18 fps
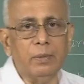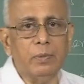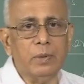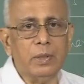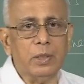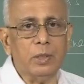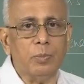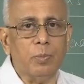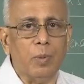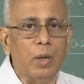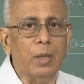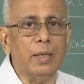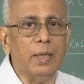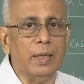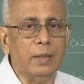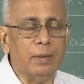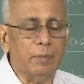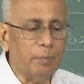which is
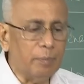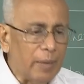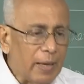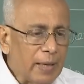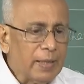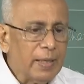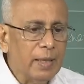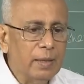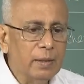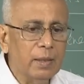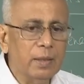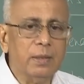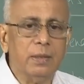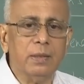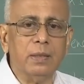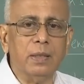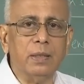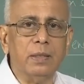breaking
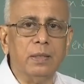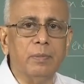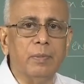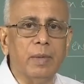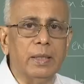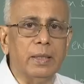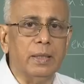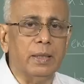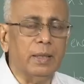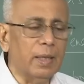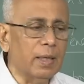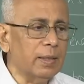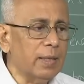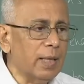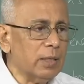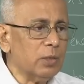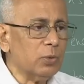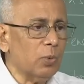this symmetry,
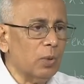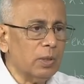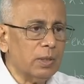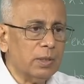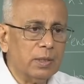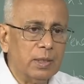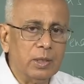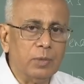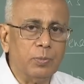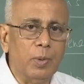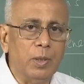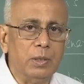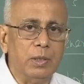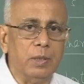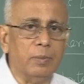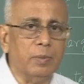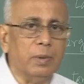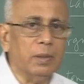and that is what is
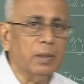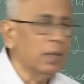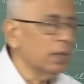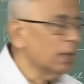responsible